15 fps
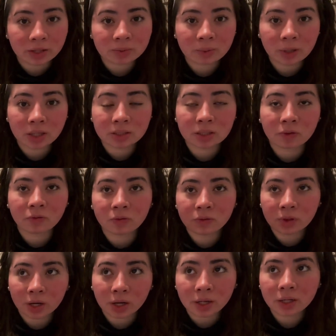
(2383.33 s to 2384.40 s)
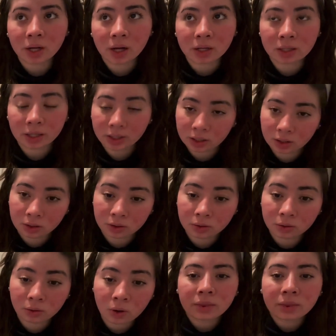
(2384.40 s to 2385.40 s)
because if they're young like you,